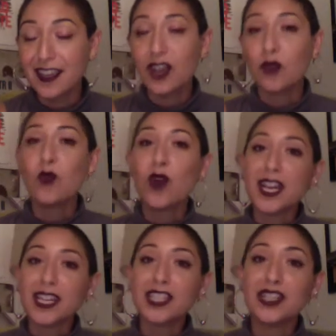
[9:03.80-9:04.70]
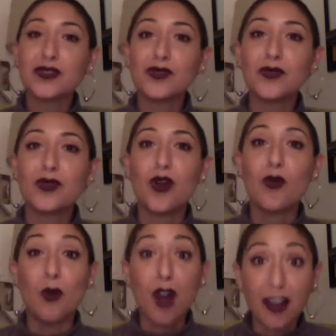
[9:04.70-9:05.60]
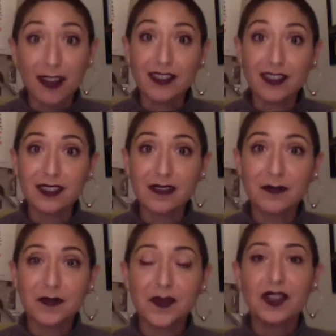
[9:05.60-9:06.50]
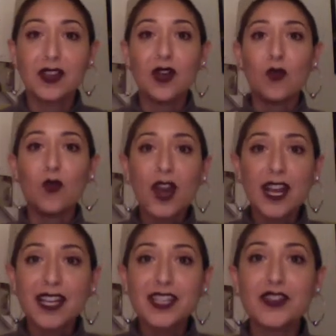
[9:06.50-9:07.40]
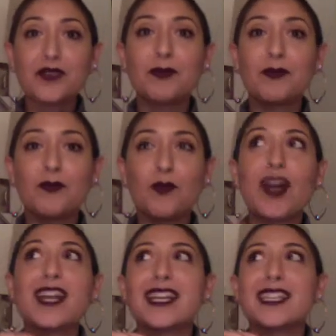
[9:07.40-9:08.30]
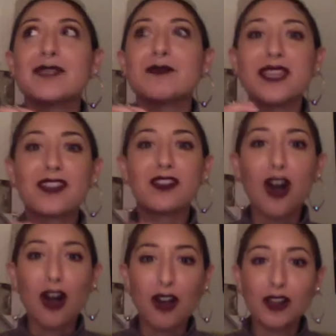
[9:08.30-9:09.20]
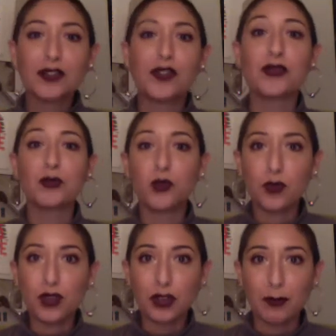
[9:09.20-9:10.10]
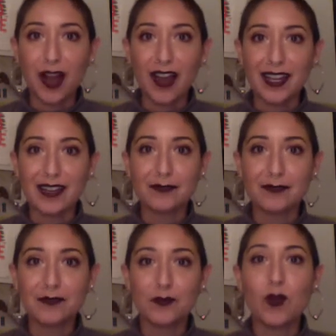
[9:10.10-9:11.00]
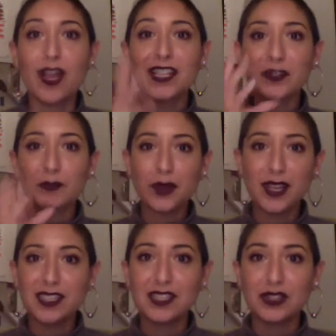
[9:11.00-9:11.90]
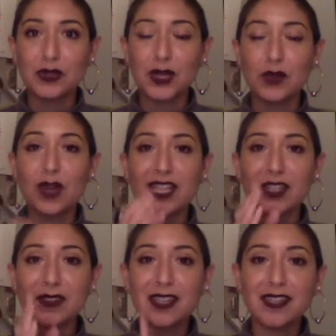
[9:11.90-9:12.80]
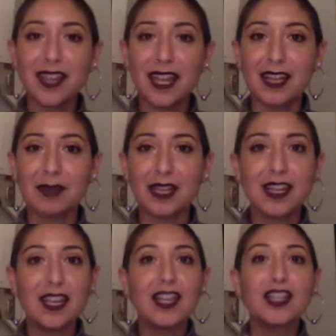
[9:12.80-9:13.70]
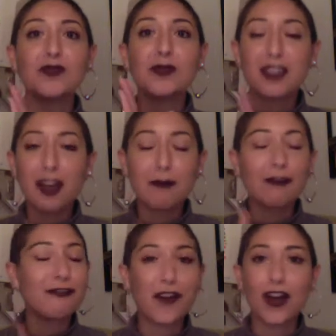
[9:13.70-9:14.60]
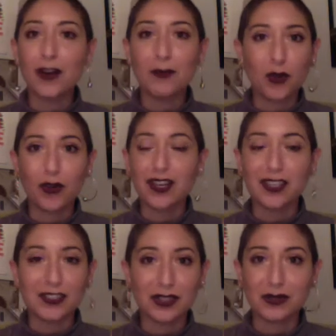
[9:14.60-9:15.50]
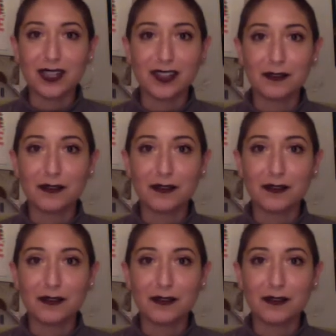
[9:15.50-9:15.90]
what you want, what is being called through your body. When you're present to it, when you're in alignment, you become far more intuitive.